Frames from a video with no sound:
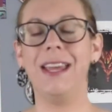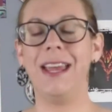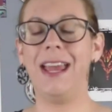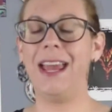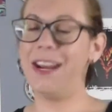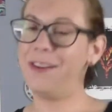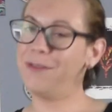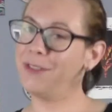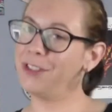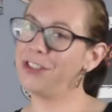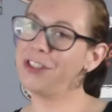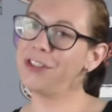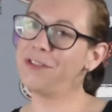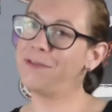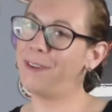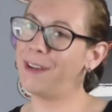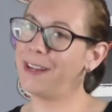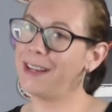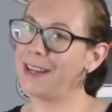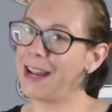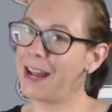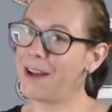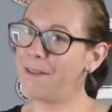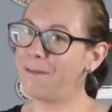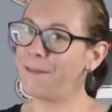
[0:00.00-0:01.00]
And it was just fun
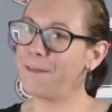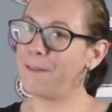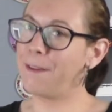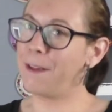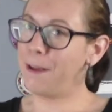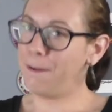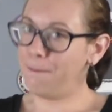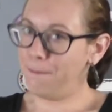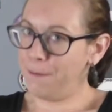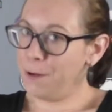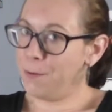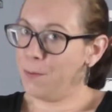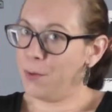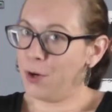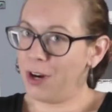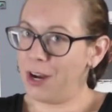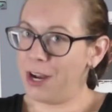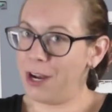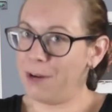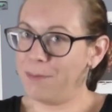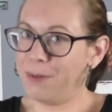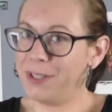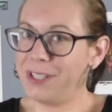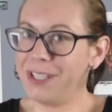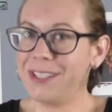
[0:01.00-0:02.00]
to have a few more
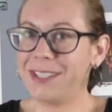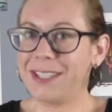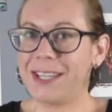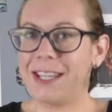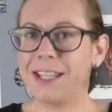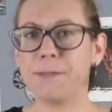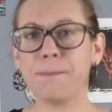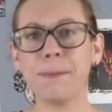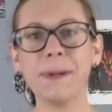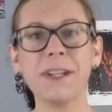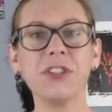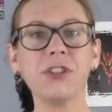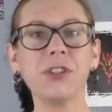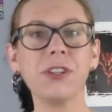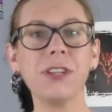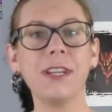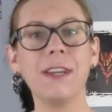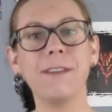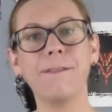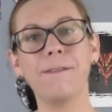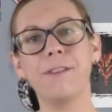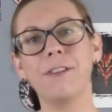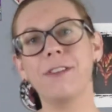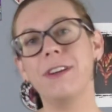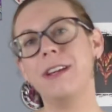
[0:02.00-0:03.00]
options, especially
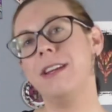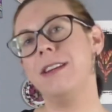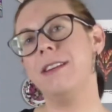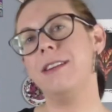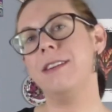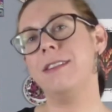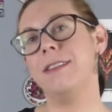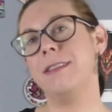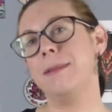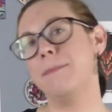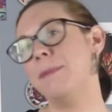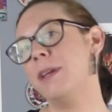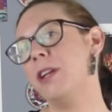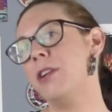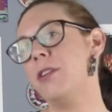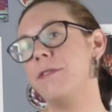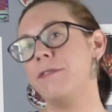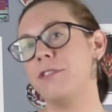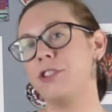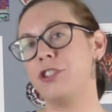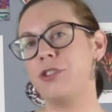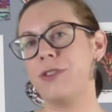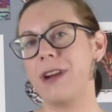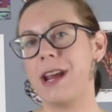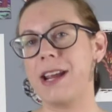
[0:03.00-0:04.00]
if you're in the middle of a
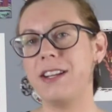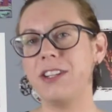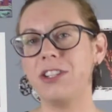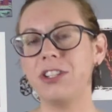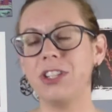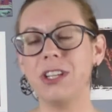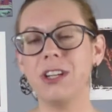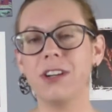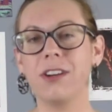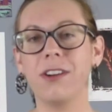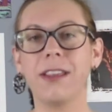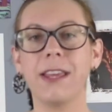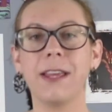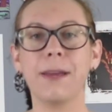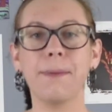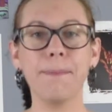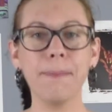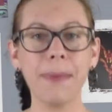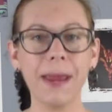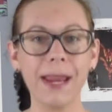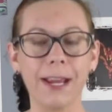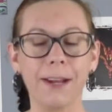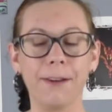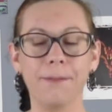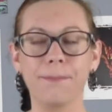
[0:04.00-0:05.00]
strategy and you're like,
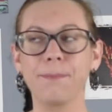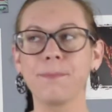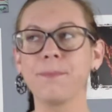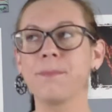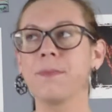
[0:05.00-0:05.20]
man,